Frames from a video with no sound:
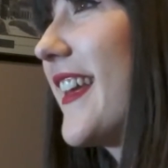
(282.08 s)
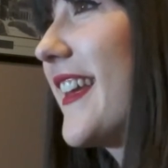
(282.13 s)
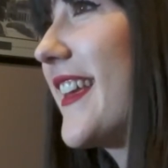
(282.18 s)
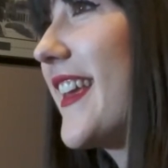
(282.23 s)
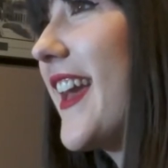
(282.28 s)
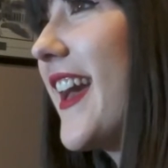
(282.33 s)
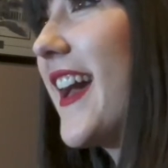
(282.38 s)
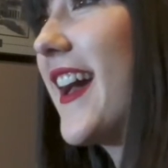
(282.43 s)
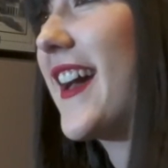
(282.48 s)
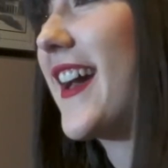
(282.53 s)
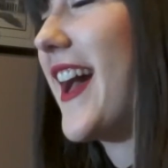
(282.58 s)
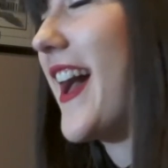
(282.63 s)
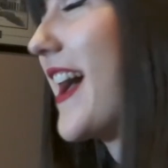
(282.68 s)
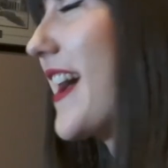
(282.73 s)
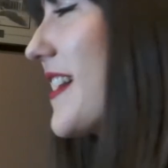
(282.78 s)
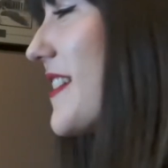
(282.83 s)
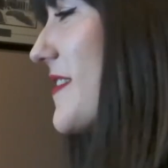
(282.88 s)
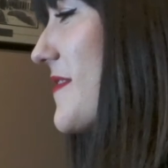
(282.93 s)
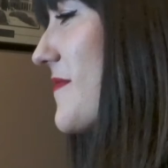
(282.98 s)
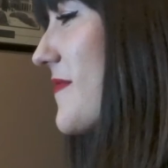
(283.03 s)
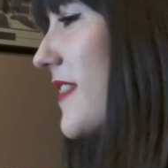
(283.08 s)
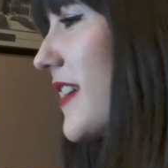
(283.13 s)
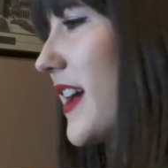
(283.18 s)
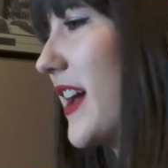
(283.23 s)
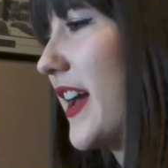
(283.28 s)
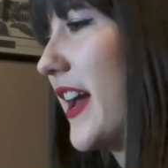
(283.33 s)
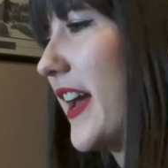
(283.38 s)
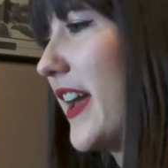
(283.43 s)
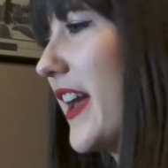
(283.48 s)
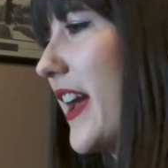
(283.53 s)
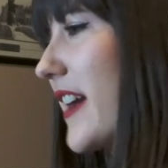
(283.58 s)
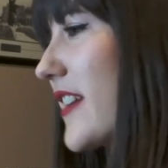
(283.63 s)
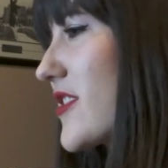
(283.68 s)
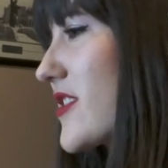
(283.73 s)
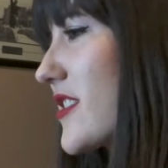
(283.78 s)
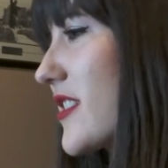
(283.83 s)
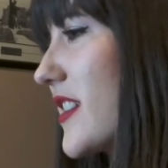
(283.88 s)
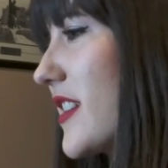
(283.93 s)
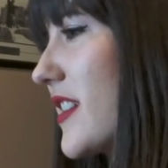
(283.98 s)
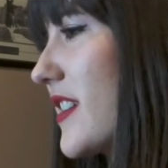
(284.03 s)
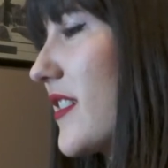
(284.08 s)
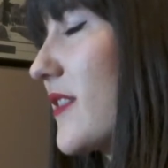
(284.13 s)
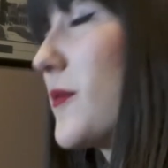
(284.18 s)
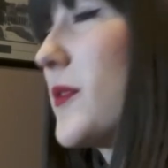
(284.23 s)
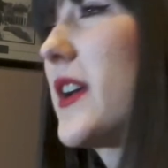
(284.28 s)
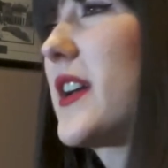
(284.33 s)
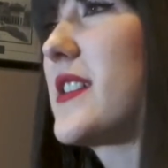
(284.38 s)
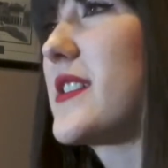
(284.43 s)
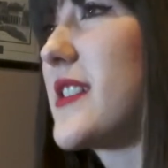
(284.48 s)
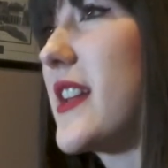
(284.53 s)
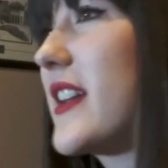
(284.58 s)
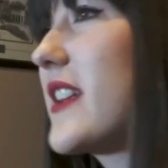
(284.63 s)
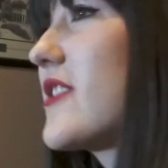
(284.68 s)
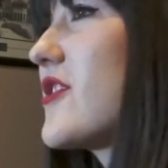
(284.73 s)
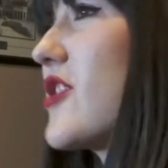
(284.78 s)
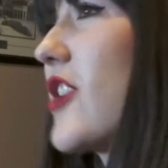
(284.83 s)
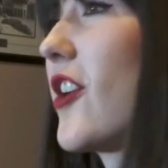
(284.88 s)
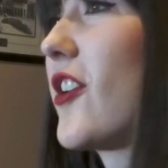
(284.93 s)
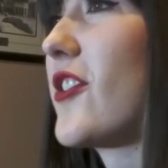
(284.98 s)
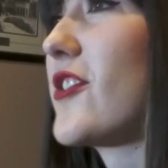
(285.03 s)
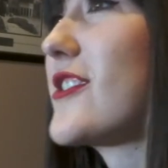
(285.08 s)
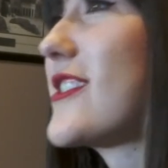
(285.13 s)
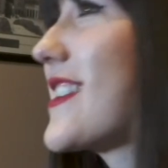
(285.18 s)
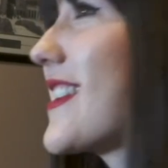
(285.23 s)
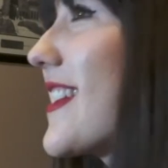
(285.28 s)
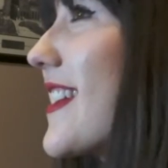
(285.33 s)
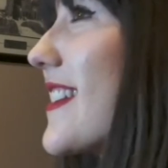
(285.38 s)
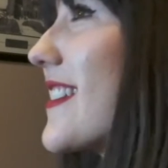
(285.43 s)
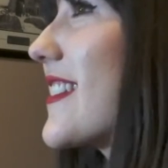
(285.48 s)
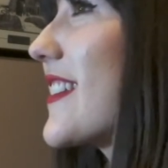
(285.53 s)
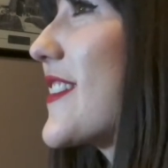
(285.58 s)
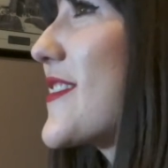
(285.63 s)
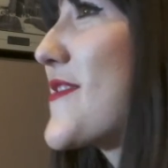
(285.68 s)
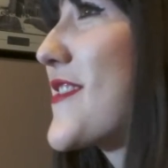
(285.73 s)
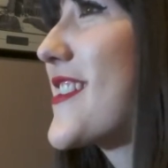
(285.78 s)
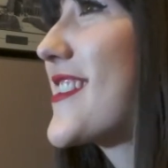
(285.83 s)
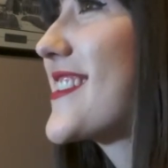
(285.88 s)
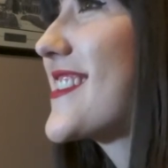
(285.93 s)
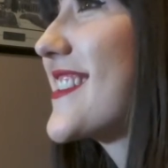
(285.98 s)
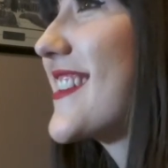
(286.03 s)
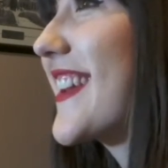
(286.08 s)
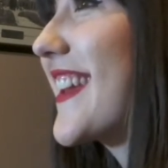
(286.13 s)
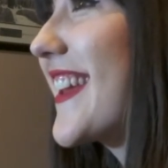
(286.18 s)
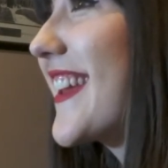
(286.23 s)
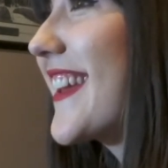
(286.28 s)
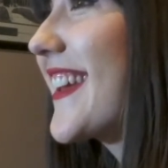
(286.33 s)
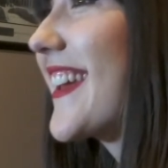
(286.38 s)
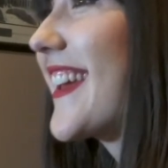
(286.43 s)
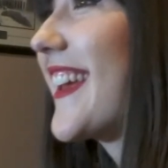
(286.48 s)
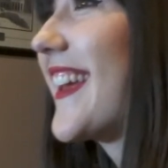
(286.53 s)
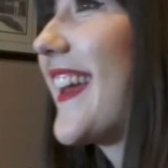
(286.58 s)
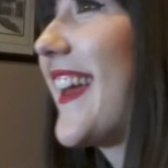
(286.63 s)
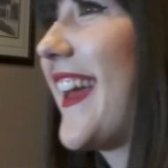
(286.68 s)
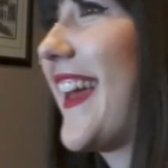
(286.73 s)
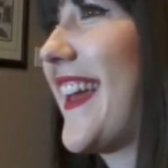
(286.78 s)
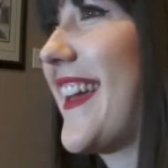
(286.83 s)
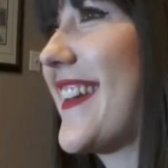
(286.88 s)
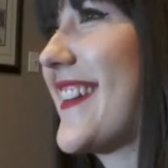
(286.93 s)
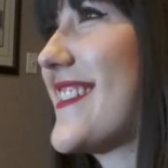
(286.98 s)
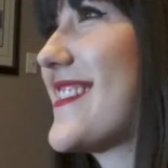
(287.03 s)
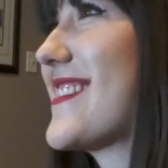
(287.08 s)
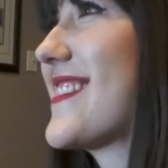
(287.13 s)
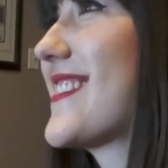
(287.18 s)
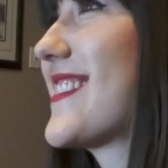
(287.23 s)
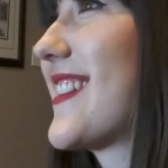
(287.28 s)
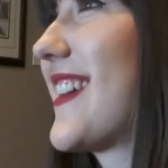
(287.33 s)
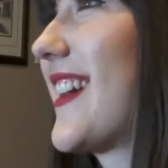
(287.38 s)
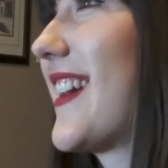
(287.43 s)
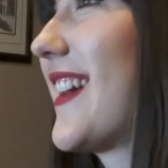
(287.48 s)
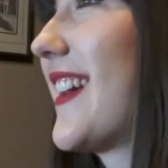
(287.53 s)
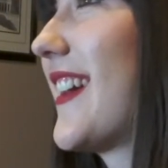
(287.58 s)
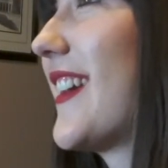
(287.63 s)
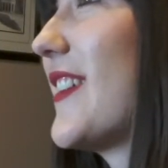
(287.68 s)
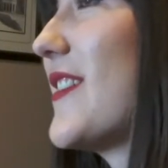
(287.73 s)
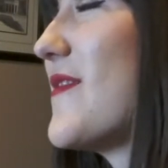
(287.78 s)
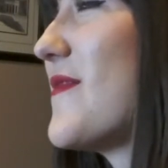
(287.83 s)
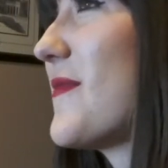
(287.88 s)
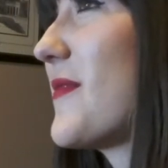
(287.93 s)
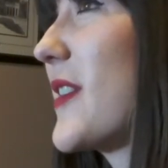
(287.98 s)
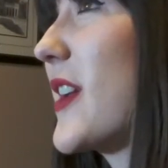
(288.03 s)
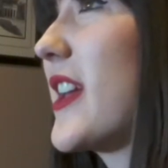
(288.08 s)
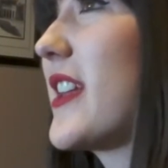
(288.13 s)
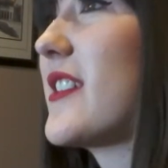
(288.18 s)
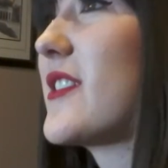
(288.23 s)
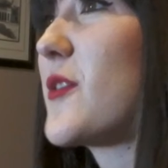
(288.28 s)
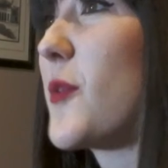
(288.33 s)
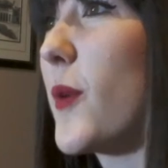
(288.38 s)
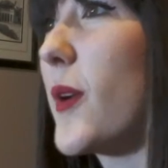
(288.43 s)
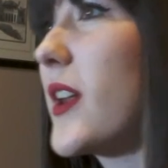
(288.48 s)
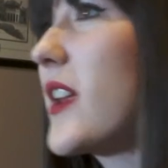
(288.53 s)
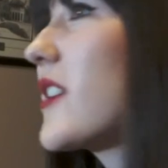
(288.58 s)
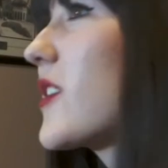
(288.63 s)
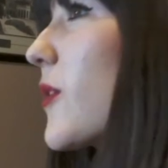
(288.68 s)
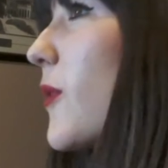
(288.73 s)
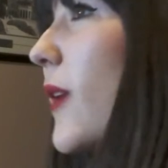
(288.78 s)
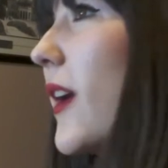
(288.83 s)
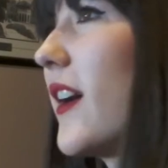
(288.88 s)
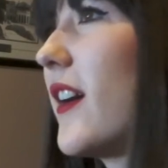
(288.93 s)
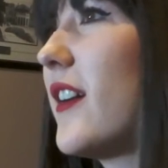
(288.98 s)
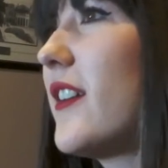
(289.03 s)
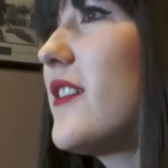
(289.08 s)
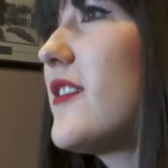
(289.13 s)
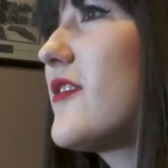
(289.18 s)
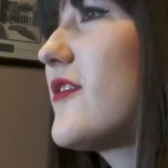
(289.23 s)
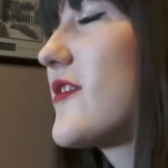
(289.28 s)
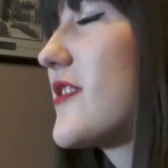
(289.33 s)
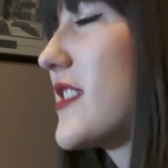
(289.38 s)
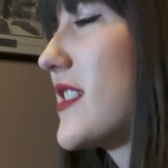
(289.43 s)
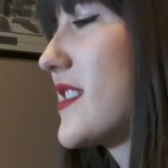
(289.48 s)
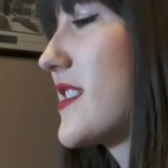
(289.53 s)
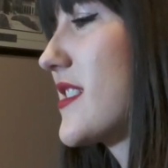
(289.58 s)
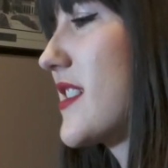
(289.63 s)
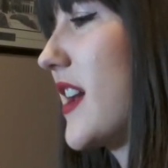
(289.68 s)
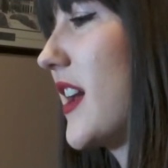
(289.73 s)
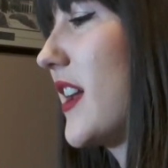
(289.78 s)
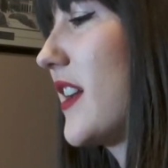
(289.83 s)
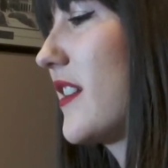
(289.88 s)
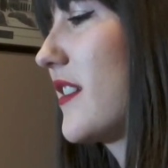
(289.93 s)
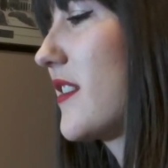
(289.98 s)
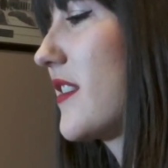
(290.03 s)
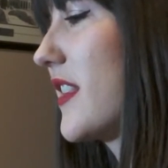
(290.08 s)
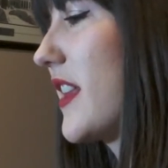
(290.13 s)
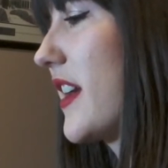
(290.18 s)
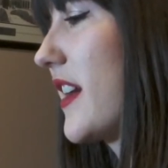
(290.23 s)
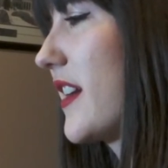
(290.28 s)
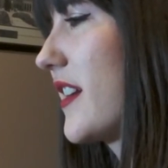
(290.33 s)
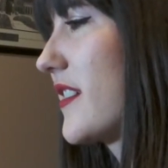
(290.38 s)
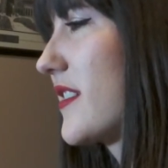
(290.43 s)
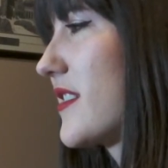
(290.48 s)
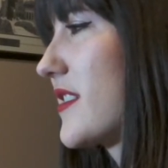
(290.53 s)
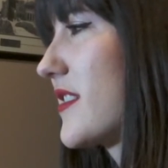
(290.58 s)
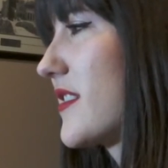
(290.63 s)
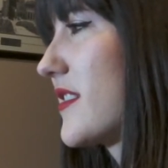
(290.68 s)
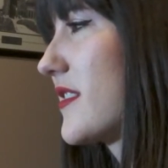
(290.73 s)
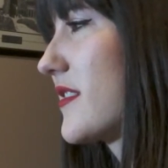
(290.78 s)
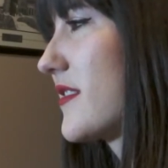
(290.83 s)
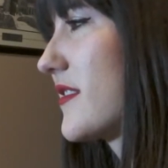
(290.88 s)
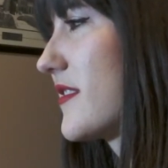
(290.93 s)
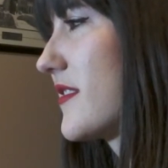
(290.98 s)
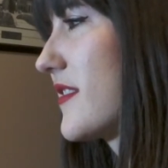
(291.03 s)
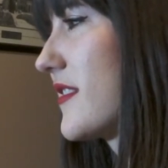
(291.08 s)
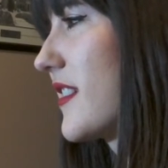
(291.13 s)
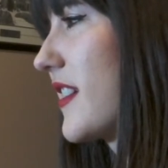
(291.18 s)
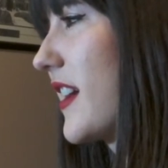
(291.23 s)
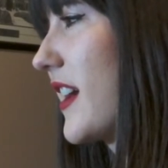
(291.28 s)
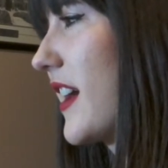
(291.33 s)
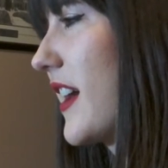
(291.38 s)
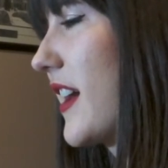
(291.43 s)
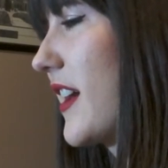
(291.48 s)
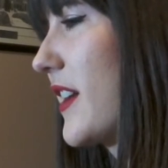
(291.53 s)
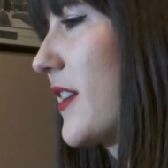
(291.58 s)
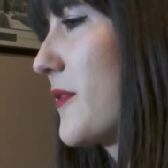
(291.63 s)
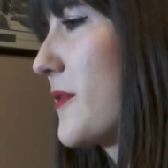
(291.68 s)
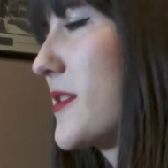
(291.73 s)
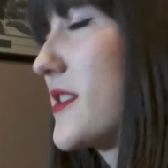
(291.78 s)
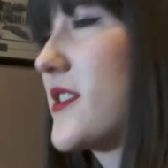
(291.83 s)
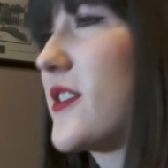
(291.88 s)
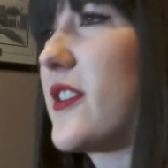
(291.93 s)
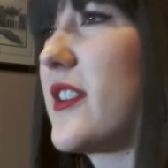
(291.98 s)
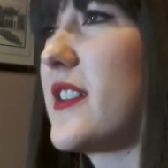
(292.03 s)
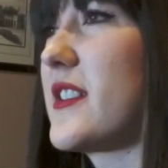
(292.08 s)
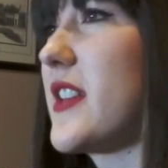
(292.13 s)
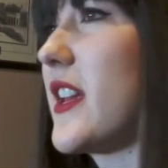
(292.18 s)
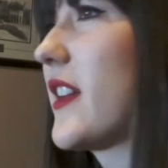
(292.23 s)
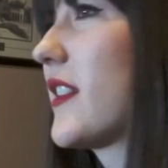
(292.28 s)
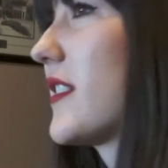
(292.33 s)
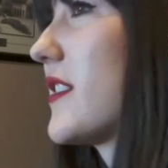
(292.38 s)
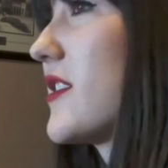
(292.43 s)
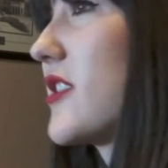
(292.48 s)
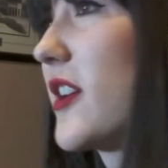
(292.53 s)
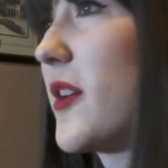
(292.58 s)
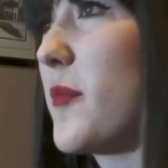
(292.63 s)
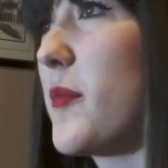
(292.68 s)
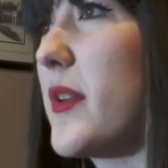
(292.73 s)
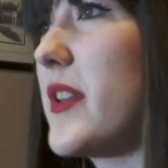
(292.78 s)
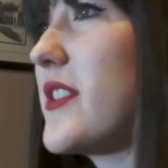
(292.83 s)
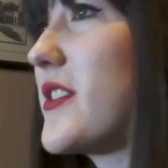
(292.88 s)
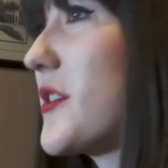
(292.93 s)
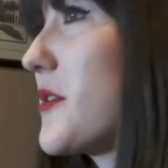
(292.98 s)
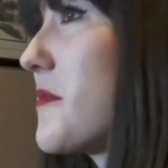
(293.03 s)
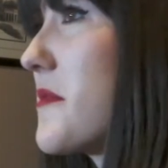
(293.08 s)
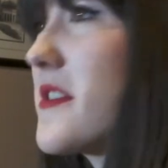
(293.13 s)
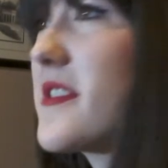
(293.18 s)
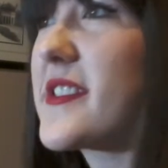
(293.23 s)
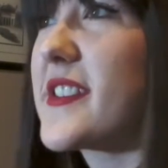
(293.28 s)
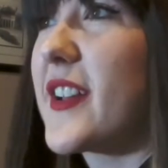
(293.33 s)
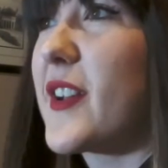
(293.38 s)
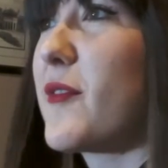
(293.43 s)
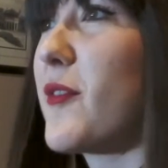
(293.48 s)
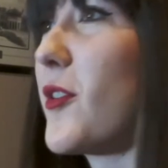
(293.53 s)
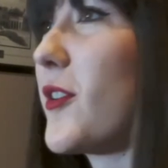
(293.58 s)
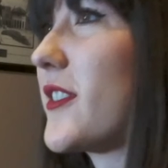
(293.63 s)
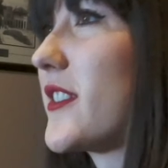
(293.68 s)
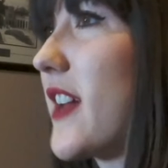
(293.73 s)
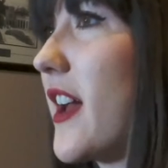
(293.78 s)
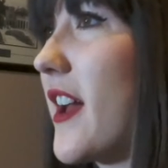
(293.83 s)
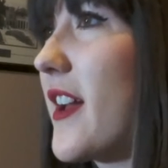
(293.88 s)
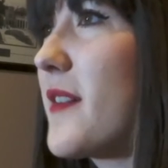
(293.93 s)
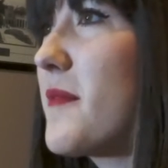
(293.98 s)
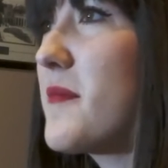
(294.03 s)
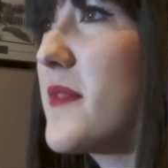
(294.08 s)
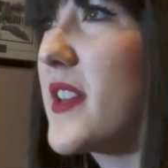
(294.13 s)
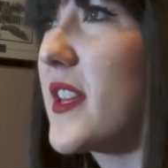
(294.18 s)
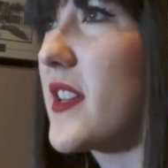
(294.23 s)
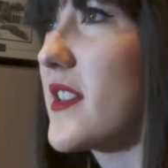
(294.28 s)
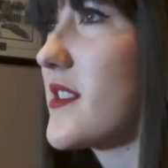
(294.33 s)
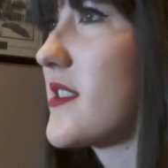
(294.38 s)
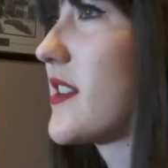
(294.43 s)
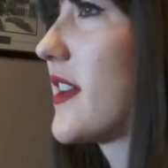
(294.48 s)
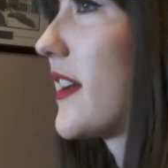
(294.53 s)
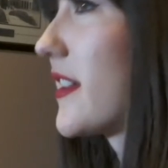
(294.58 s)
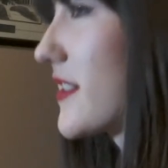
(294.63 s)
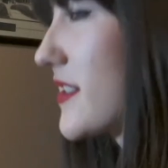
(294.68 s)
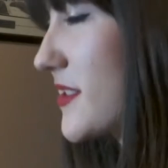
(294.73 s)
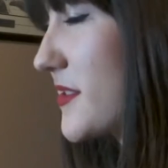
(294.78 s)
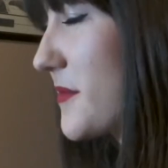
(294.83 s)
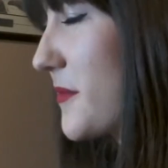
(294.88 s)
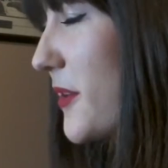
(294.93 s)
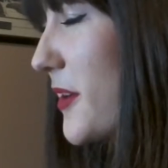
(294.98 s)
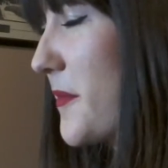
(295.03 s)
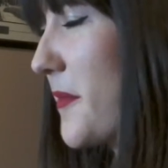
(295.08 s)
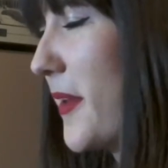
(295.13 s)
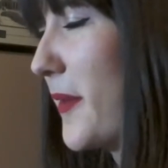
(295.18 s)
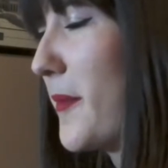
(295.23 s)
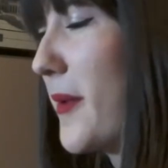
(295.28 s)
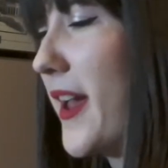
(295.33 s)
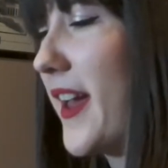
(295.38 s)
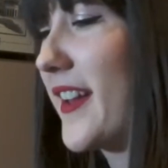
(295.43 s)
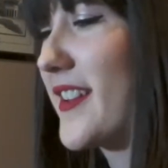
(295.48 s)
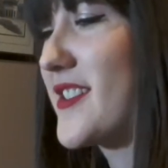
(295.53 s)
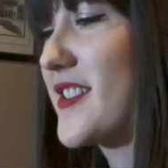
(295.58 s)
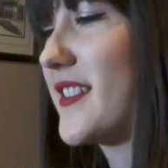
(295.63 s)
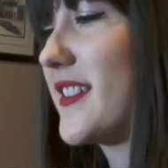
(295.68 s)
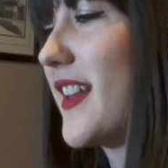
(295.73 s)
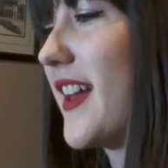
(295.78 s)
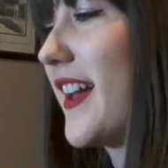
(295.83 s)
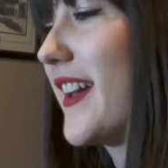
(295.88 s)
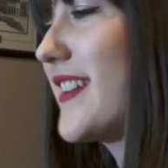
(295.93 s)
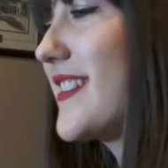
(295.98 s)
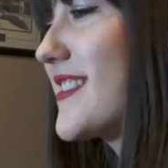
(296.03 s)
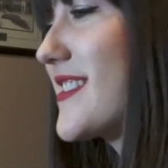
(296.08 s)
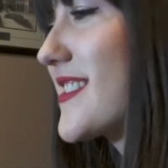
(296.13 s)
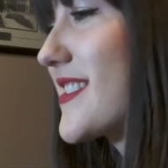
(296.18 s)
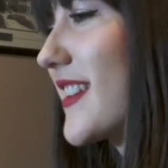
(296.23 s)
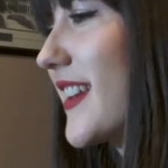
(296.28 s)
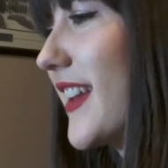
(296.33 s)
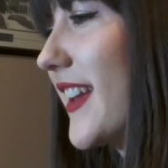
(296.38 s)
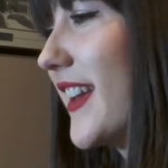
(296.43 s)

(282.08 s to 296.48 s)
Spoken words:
Yeah, I studied geology in university, and in 2012 decided that I was going to take the jump and do music full time, because that's where my passion lies.